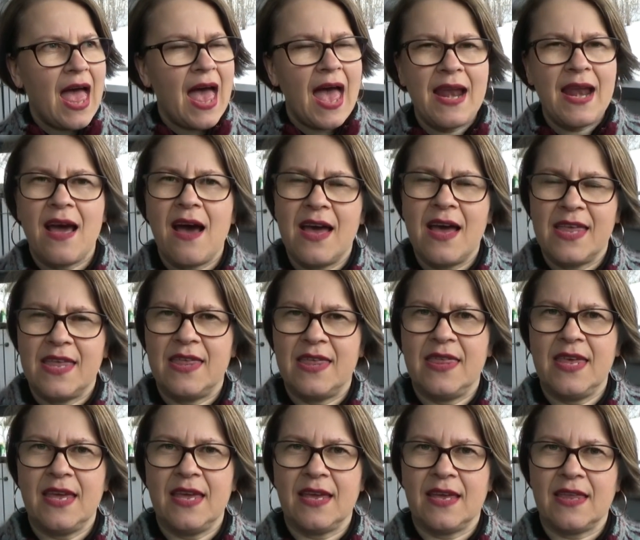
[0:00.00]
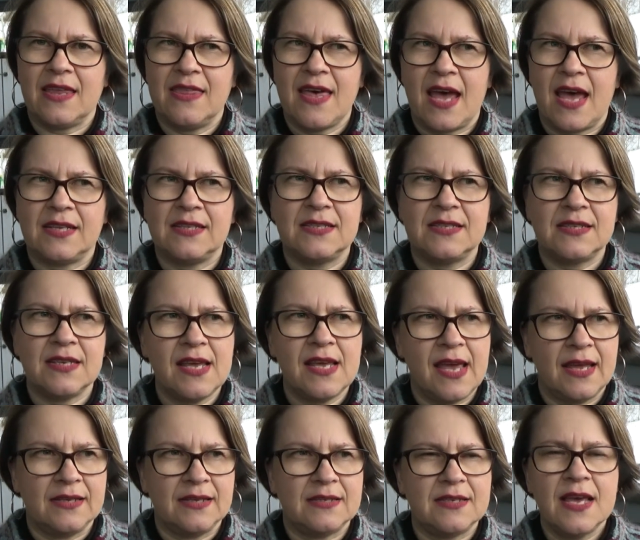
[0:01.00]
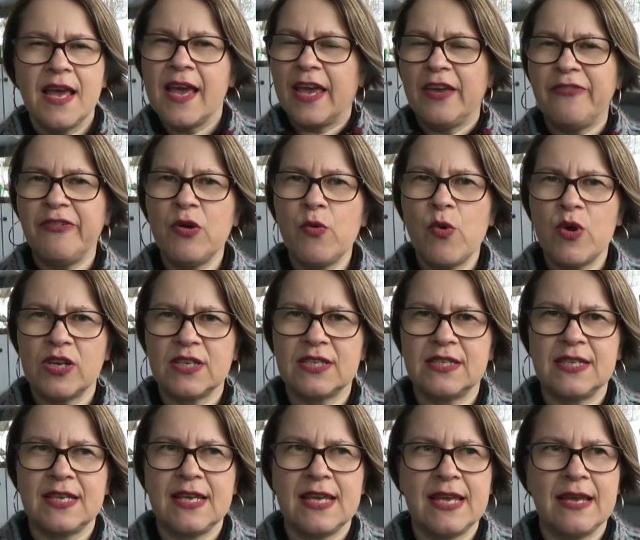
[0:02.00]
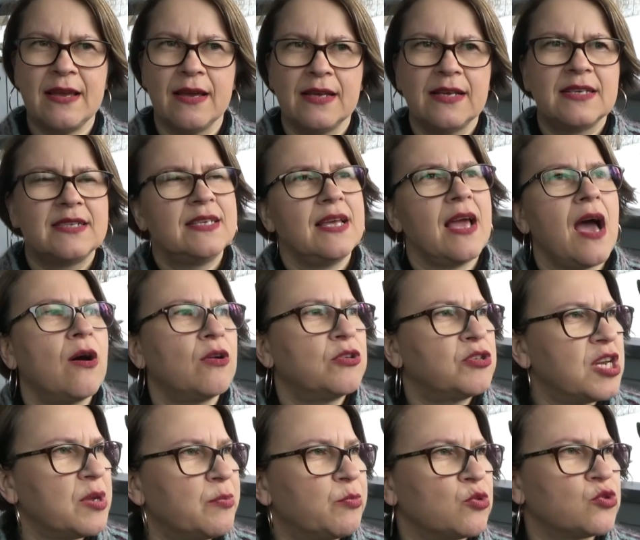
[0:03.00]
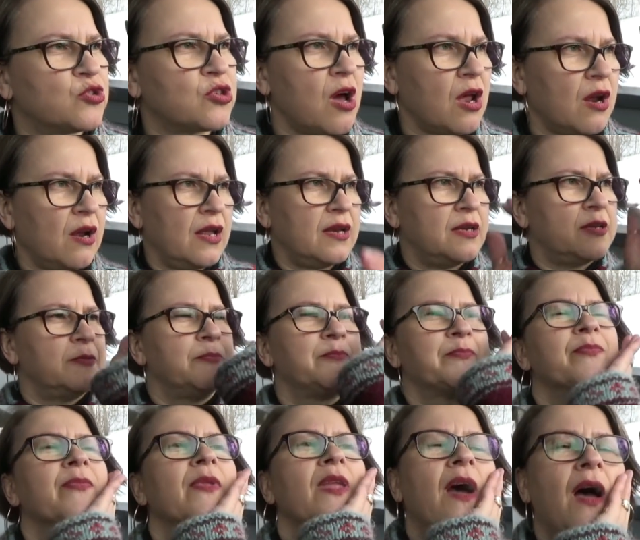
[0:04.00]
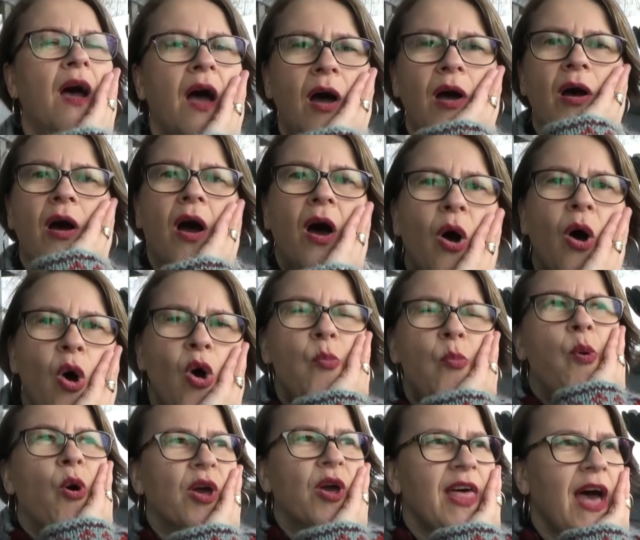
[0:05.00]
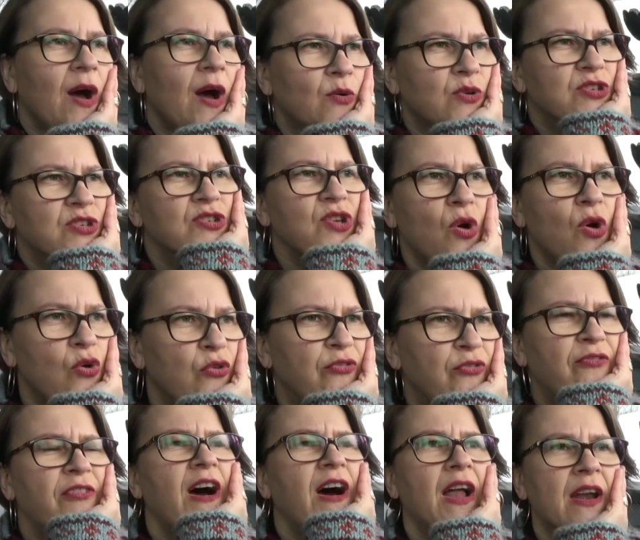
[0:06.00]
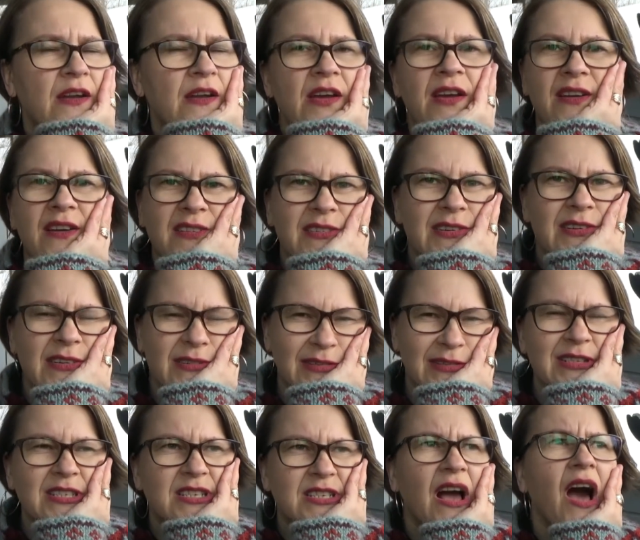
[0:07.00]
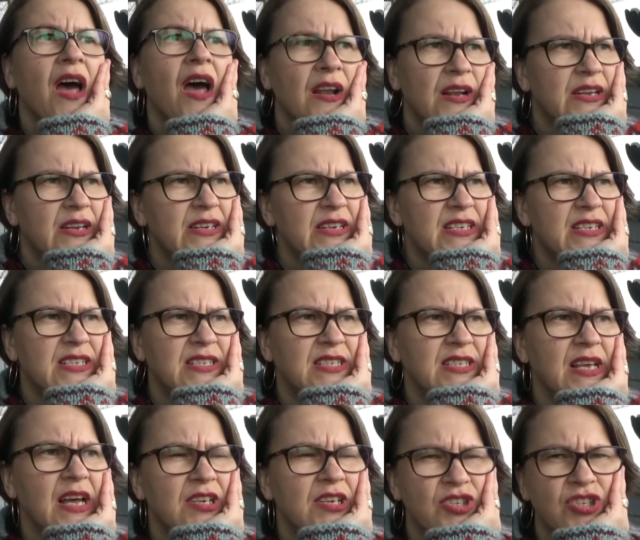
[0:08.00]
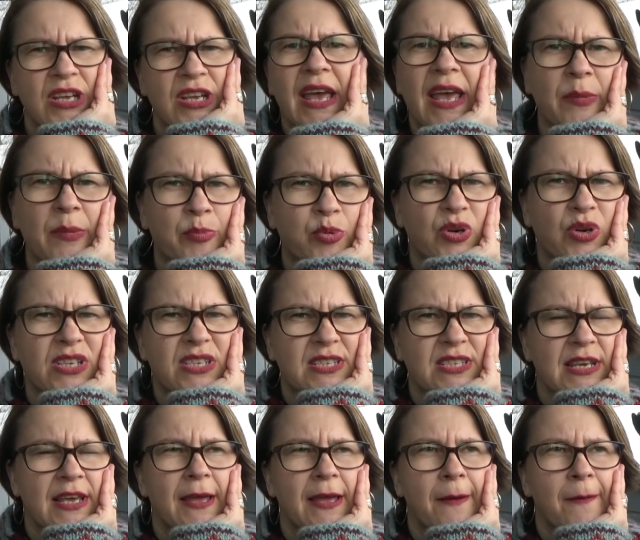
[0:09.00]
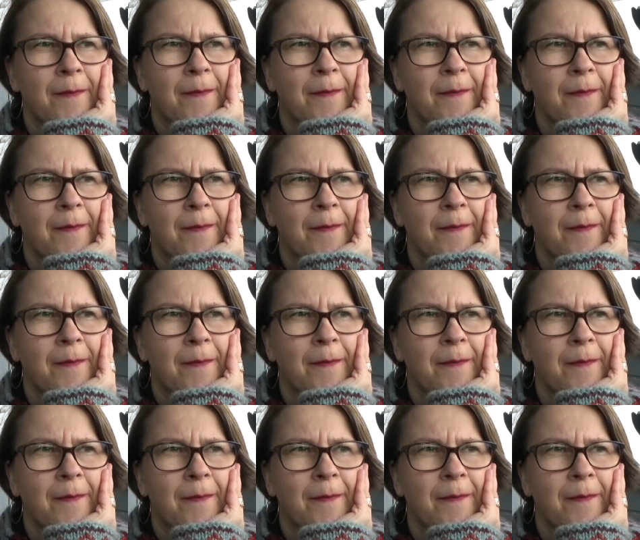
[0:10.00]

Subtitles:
And I think that's it. If you want to see our trip to Scotland, oh boy, that was so fun. Scotland is such a pretty